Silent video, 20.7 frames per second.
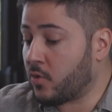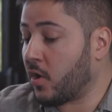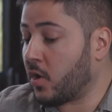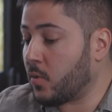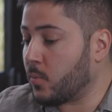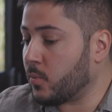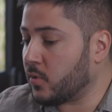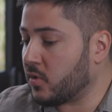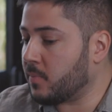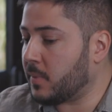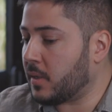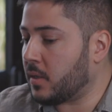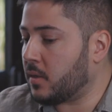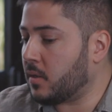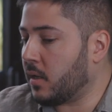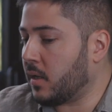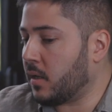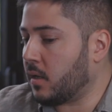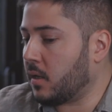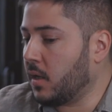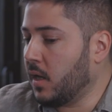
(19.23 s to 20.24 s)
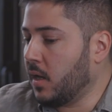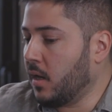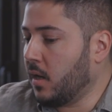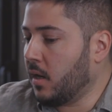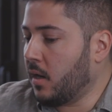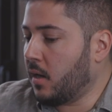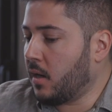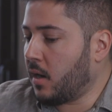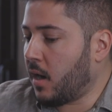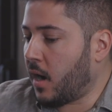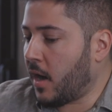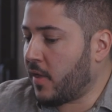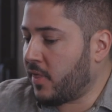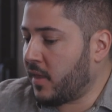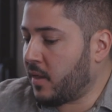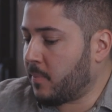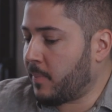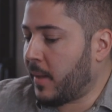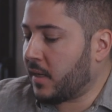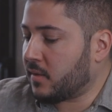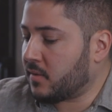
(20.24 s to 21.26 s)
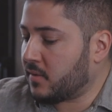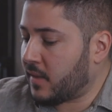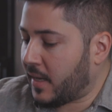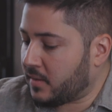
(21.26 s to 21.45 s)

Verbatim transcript: Chrome was built. And I think back to